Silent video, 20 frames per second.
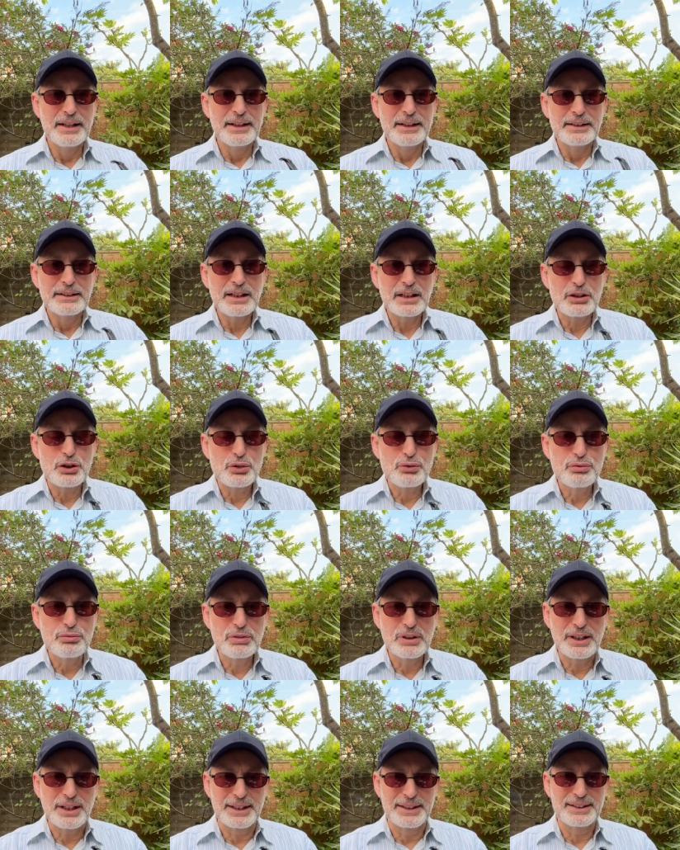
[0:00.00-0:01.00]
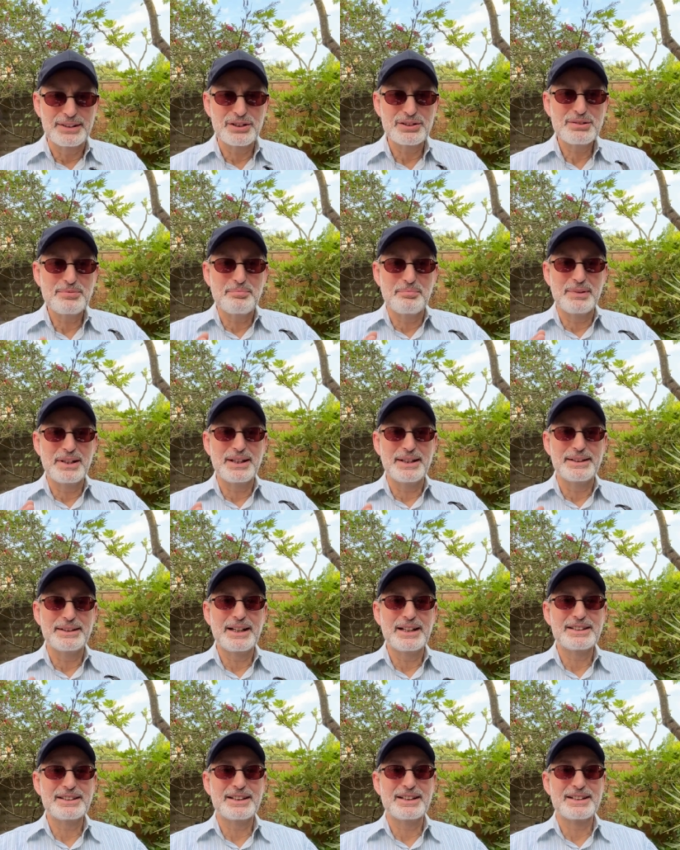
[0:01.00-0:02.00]
Now the true light doesn't mean that
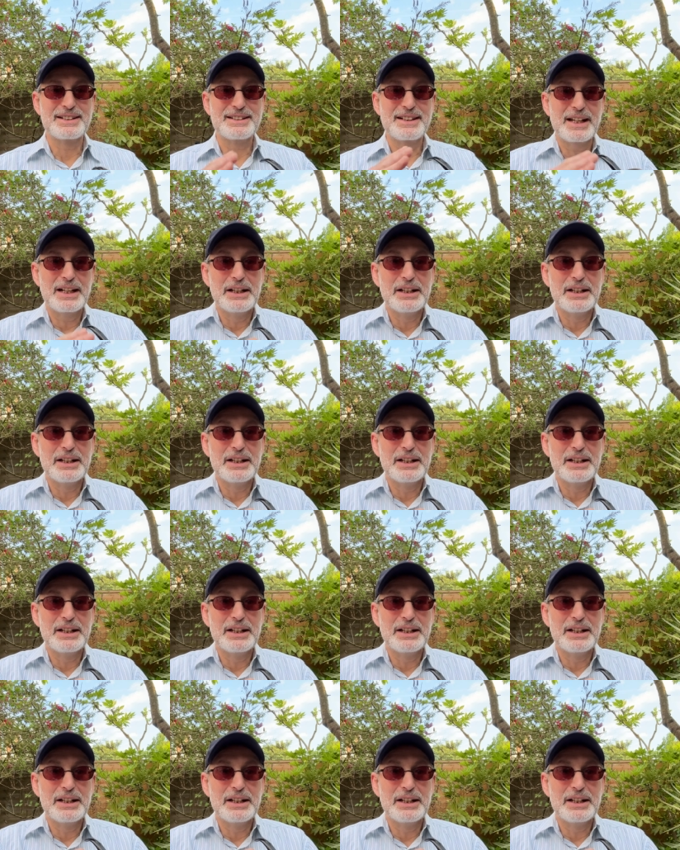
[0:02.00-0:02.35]
it's going to stay